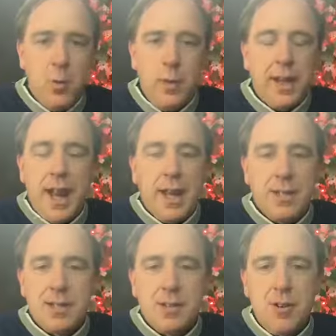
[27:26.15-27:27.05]
we can't
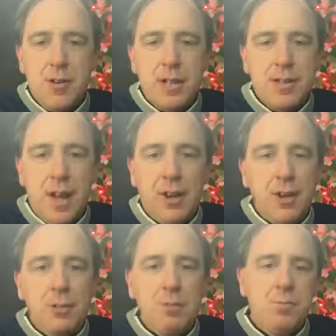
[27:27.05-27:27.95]
necessarily tell
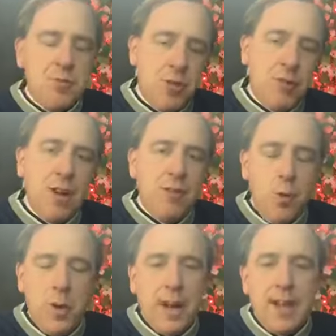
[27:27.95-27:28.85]
you three or
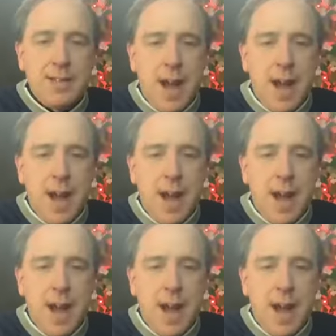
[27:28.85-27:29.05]
four days